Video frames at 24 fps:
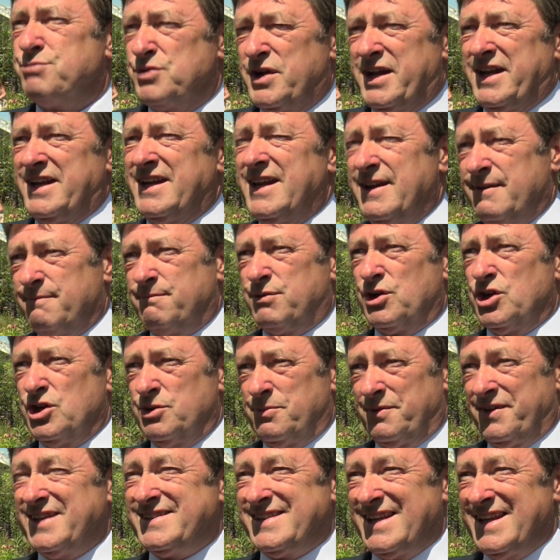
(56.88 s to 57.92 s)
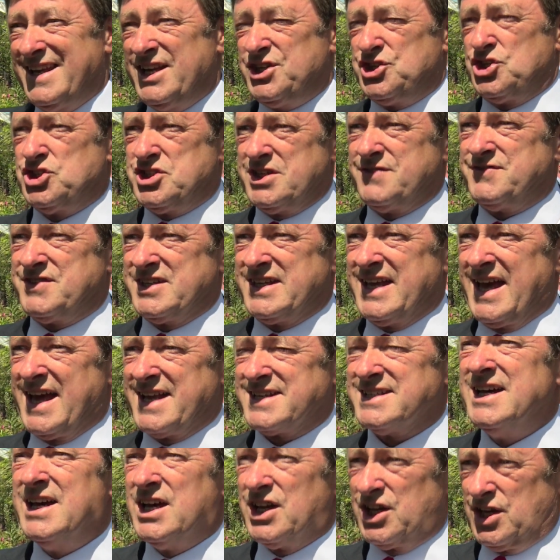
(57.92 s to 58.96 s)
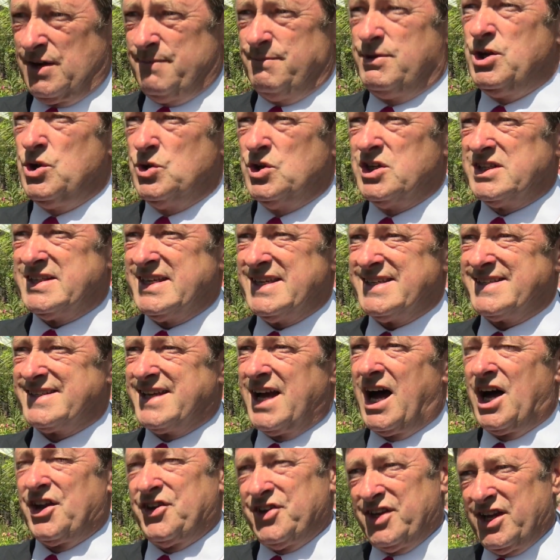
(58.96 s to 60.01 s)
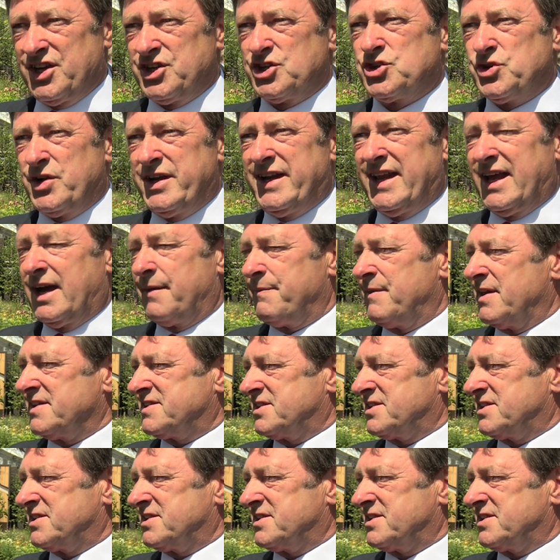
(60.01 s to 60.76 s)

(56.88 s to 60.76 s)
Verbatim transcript: Britain in Bloom and this initiative to get communities gardening and greening up their